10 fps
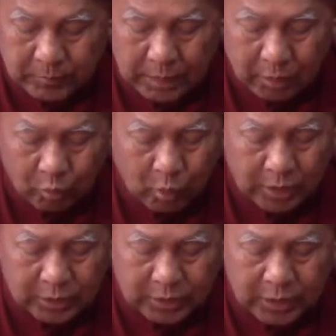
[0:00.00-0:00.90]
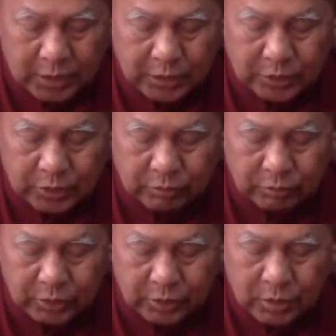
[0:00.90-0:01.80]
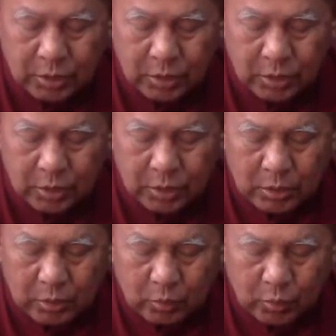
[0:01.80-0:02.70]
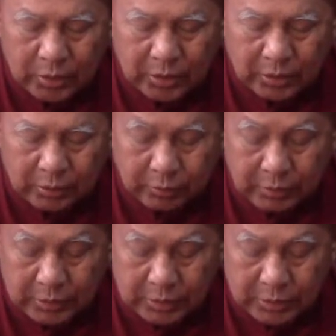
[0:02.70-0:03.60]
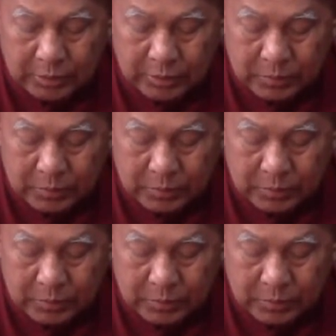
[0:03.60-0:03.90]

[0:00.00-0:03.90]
And once it leads to the wicked greed